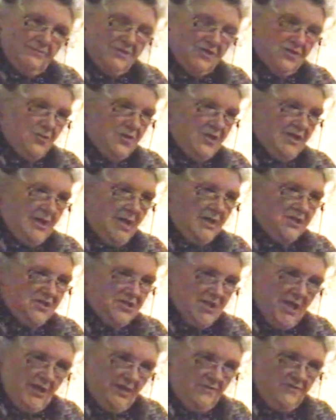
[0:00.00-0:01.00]
between
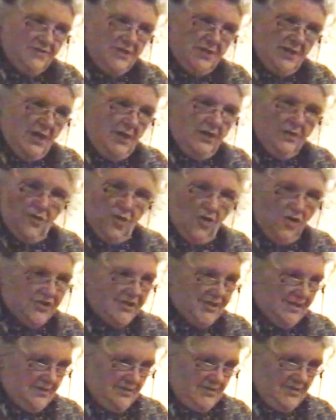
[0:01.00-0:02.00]
ourselves and our
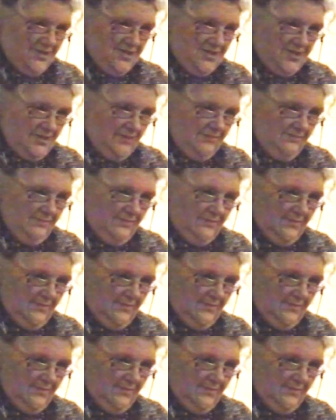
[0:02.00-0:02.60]
audience.